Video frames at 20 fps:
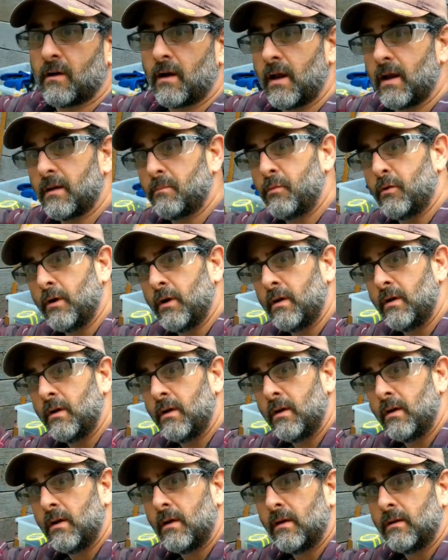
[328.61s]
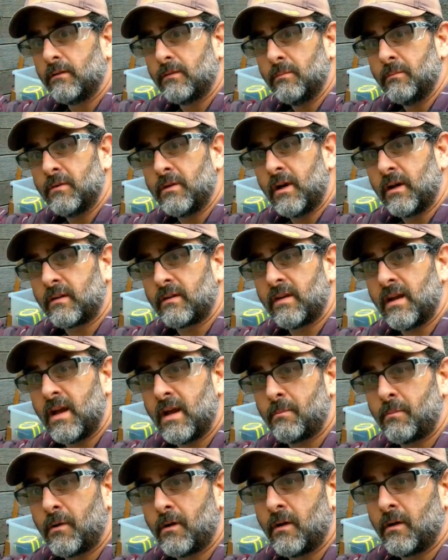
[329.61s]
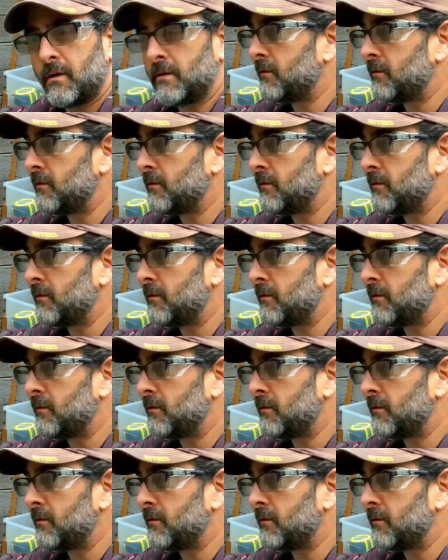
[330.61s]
I had to put some duct tape on a